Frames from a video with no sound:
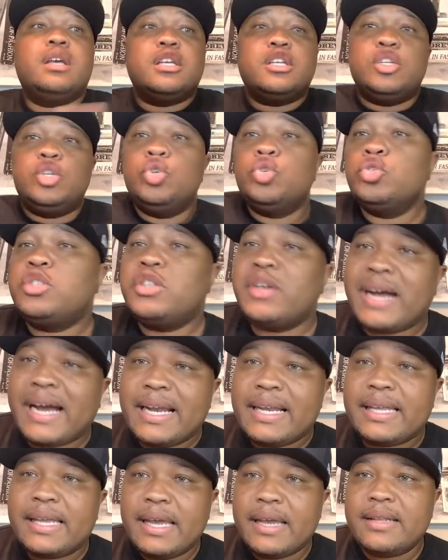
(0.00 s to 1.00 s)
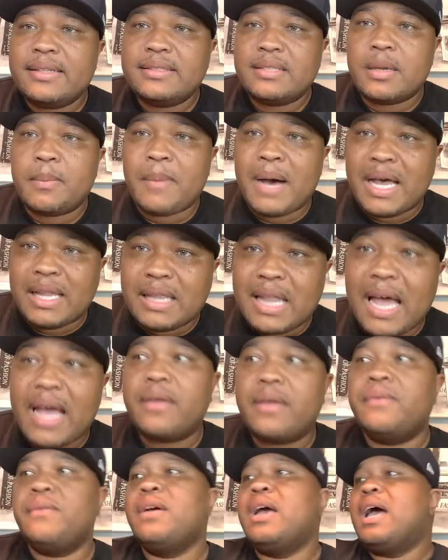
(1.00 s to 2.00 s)
you trying to get into my
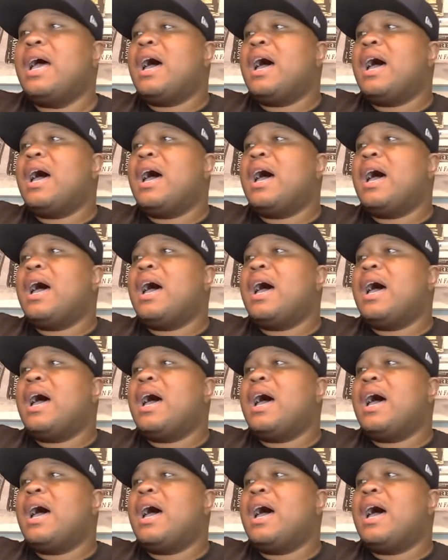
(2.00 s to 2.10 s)
life,